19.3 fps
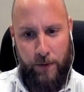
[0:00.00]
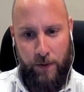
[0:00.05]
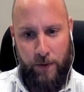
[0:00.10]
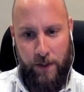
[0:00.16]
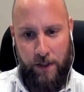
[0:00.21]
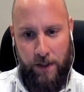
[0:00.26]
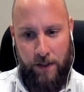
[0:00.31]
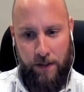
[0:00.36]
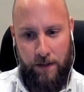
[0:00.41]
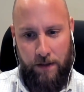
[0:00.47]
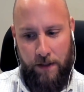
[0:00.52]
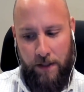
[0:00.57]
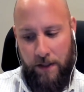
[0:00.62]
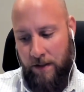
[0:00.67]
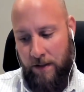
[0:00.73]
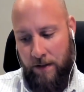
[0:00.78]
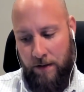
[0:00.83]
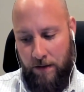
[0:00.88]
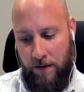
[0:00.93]
work,
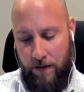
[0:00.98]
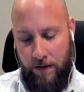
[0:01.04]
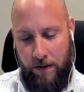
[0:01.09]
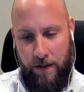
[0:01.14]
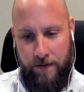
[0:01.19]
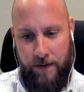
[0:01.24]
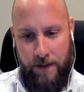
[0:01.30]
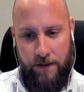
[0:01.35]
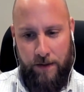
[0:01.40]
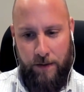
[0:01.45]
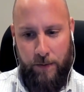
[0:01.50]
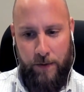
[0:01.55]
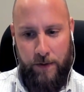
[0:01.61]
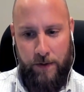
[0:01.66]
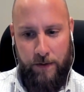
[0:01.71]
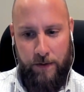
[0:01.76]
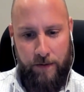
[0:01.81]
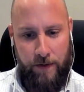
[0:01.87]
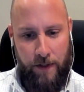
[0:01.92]
and then obviously
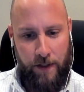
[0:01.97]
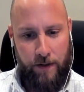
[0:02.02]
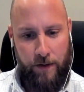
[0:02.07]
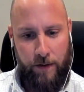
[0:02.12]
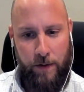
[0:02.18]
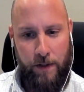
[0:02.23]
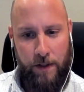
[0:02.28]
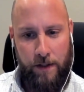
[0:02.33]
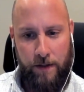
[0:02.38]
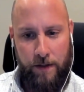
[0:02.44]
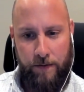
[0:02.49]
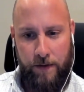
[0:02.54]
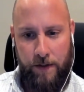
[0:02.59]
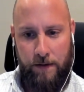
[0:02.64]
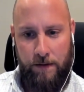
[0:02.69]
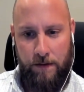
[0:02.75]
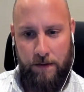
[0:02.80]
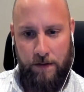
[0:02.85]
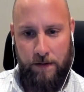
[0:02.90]
we'll do federal work
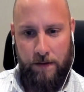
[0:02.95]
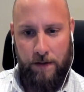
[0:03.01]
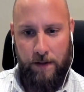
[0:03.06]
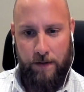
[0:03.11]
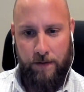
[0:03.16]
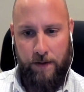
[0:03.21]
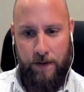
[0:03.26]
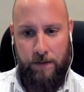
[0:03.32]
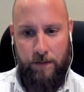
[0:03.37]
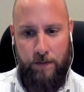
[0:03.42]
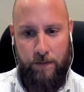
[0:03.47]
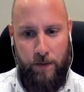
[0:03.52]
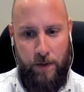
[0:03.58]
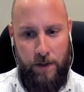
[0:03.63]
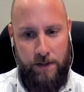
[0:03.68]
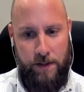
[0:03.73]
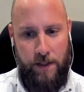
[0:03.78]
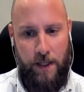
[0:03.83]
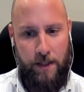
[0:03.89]
if it
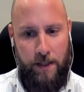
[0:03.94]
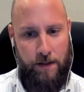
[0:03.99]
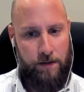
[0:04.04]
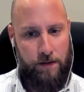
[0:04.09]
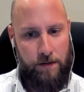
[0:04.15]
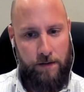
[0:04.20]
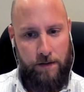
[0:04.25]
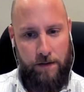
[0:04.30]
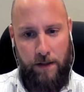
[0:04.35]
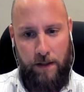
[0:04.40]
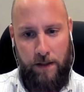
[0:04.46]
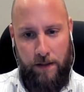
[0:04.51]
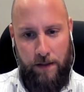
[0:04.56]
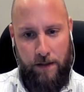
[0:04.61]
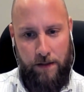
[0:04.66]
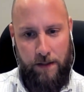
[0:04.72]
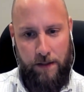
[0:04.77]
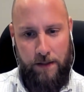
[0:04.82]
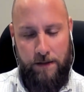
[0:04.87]
works out.
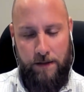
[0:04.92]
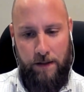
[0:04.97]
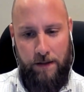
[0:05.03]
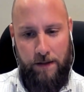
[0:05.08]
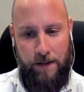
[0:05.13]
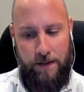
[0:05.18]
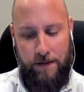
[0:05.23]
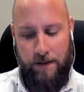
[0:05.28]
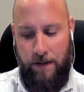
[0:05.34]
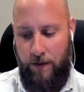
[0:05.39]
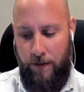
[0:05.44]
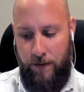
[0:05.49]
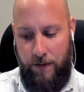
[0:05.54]
That's a whole